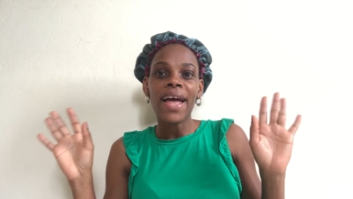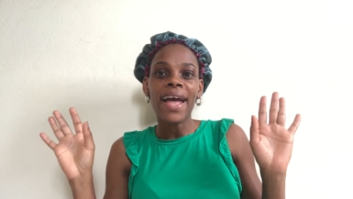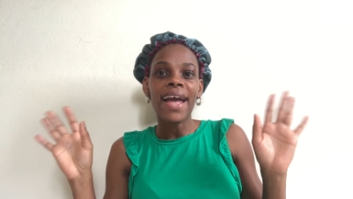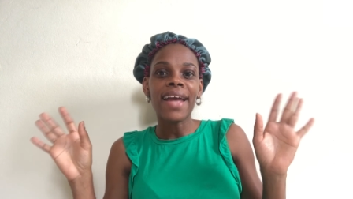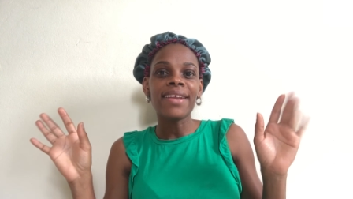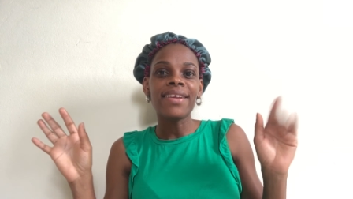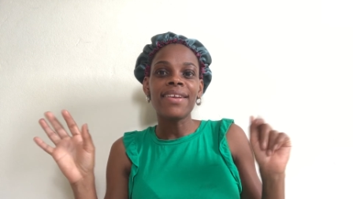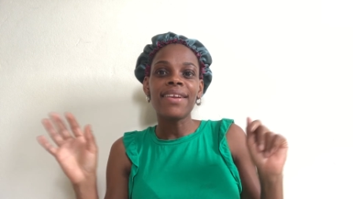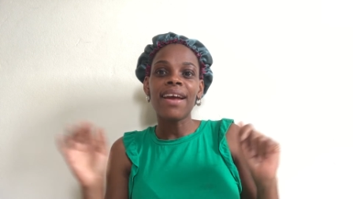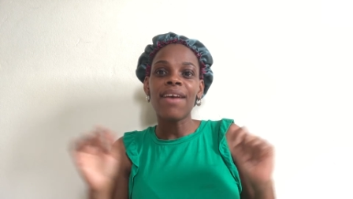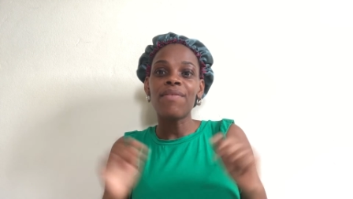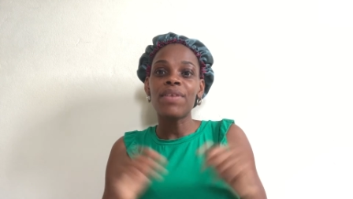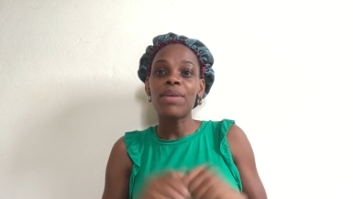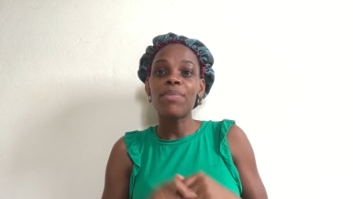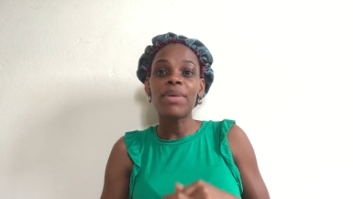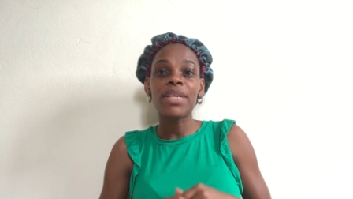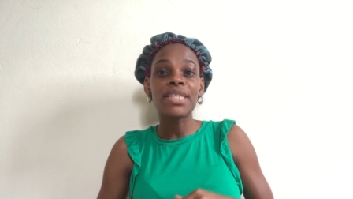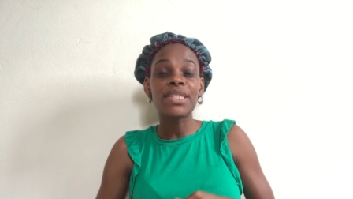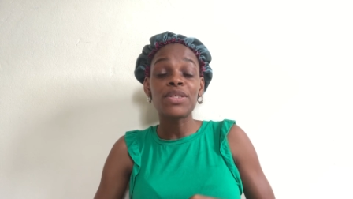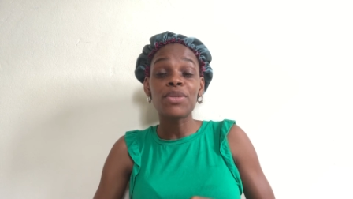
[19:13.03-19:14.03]
I didn't have
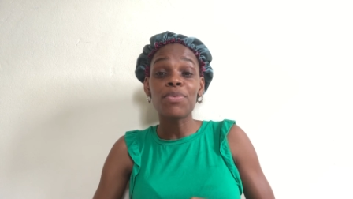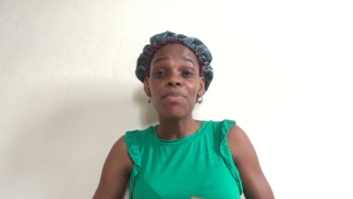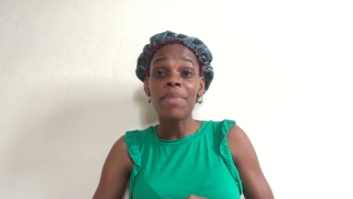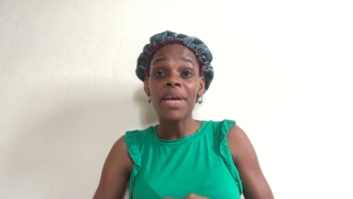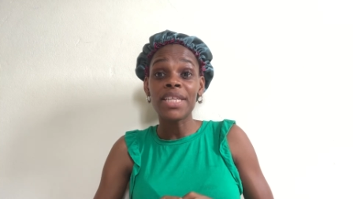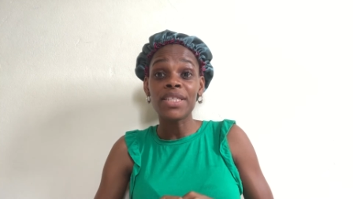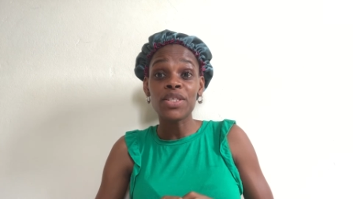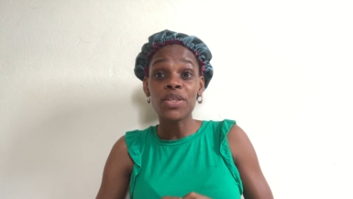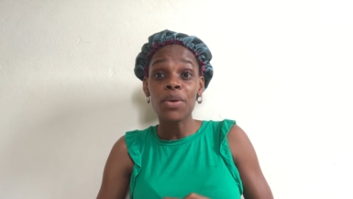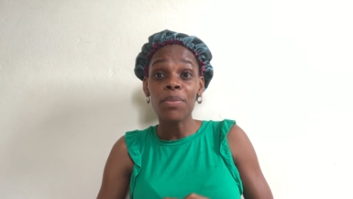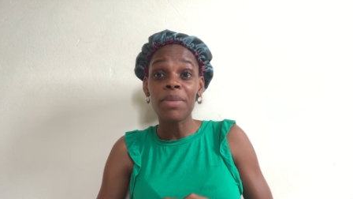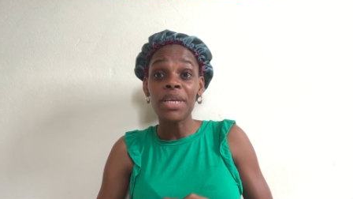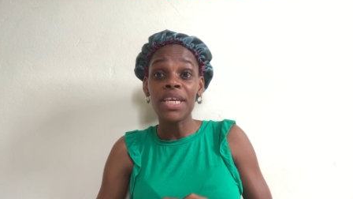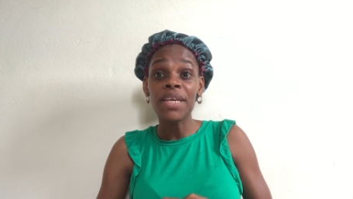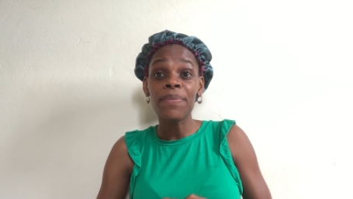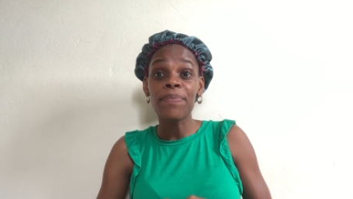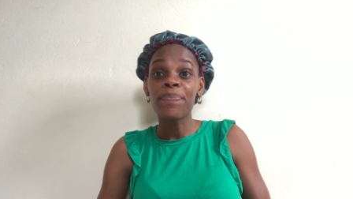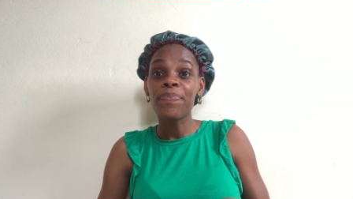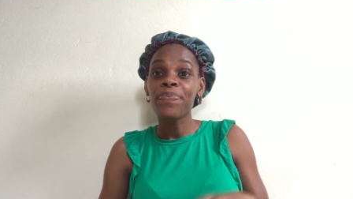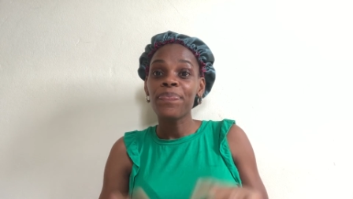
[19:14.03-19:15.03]
anybody to mentor me.